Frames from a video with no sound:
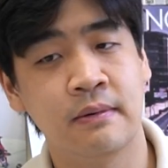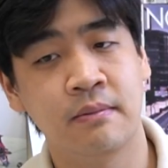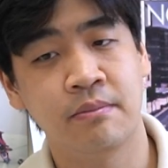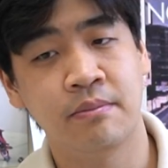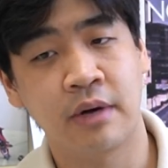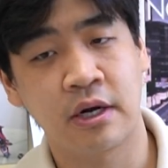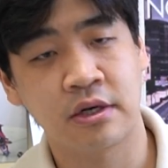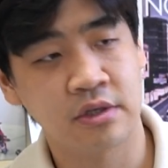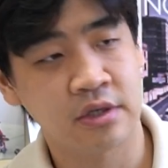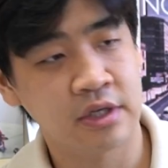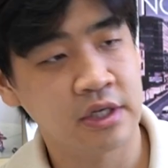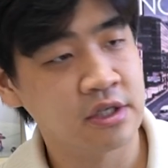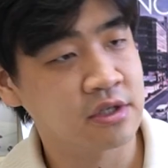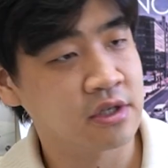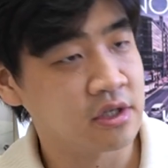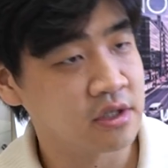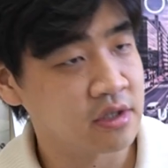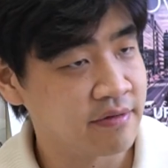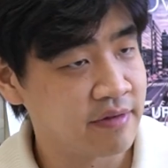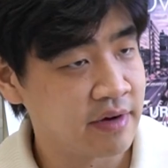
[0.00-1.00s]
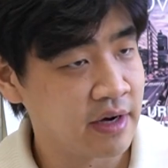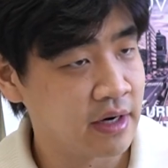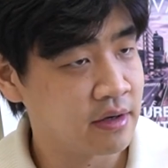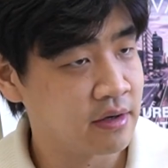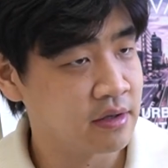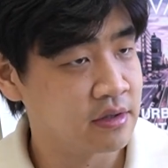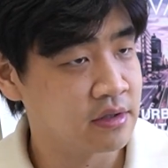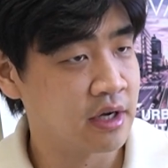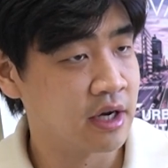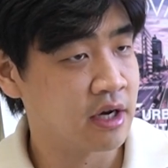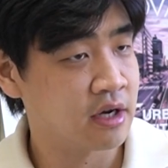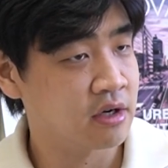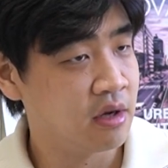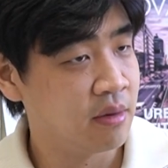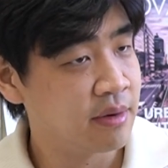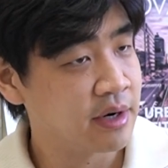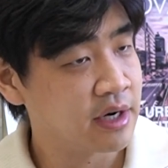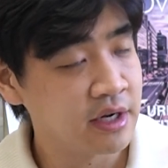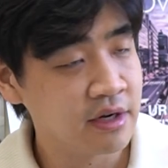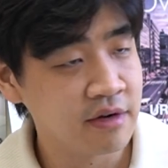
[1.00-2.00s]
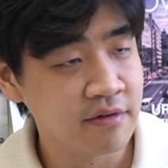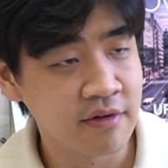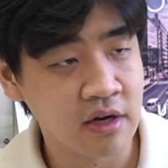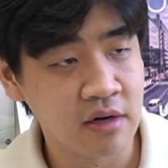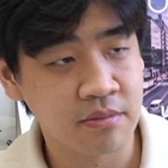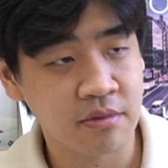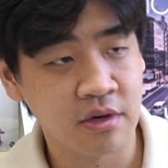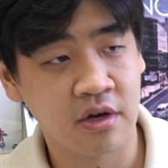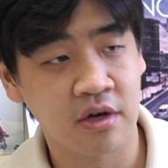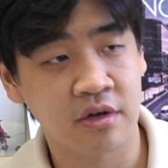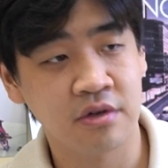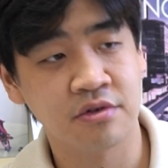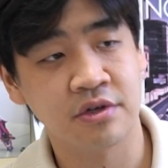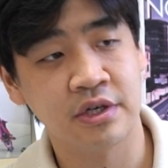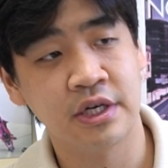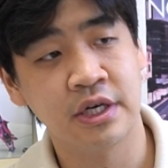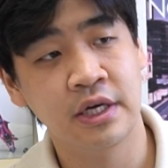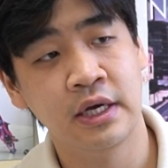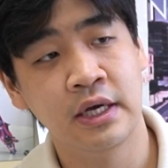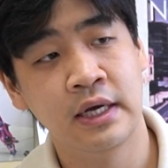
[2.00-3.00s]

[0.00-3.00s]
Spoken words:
Park Chung-hee is justified because he economically developed their country,